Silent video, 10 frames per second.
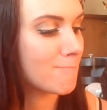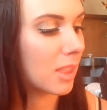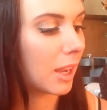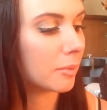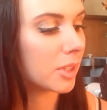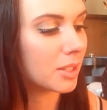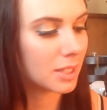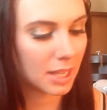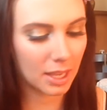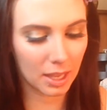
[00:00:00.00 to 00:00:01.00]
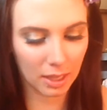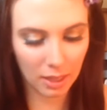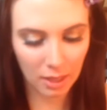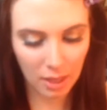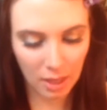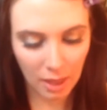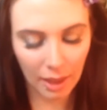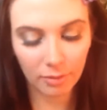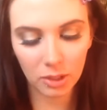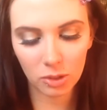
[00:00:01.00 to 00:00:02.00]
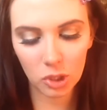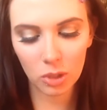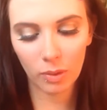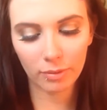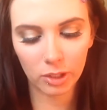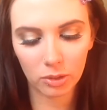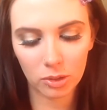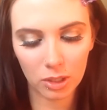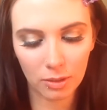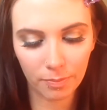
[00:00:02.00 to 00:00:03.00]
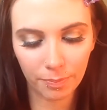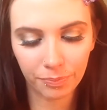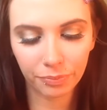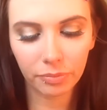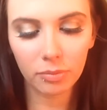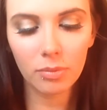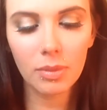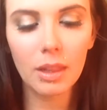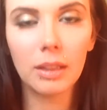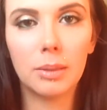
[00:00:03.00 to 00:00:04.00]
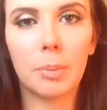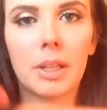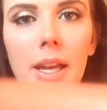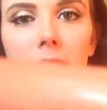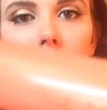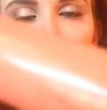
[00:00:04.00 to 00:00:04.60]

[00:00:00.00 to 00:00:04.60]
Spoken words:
Now I'm going to take Evolution Revolution lipglass,